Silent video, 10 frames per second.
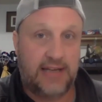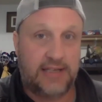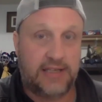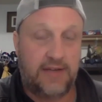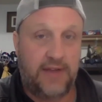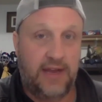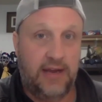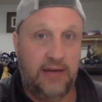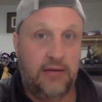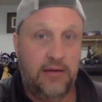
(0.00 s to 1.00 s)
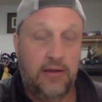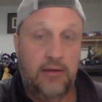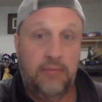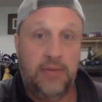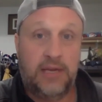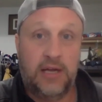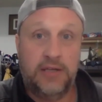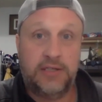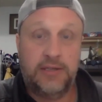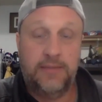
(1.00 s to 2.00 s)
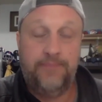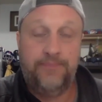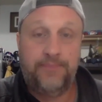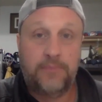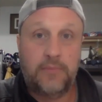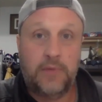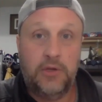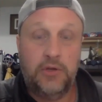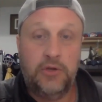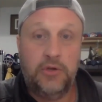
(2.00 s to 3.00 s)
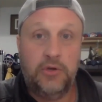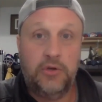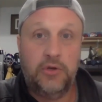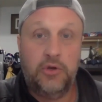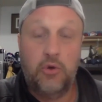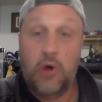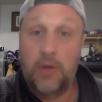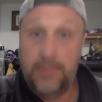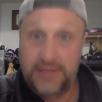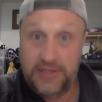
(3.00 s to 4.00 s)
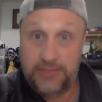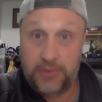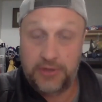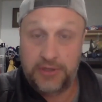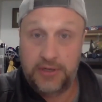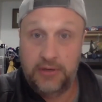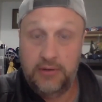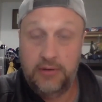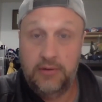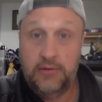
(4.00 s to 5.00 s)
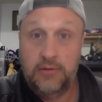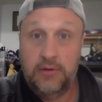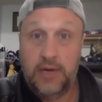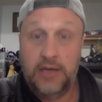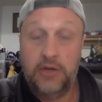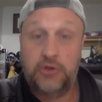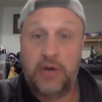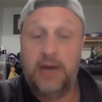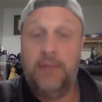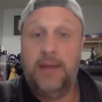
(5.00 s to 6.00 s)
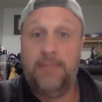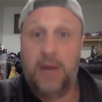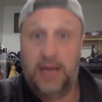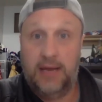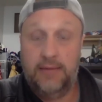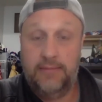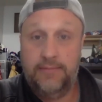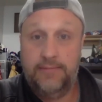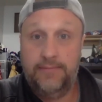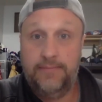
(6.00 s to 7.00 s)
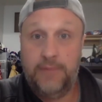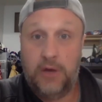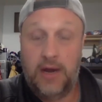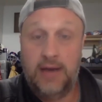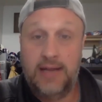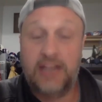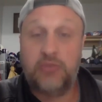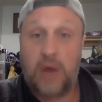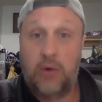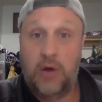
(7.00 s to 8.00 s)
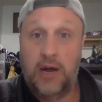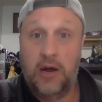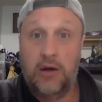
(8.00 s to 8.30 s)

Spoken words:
stuff in because you are a business person and you're trying to make money. All right. That's why we're here.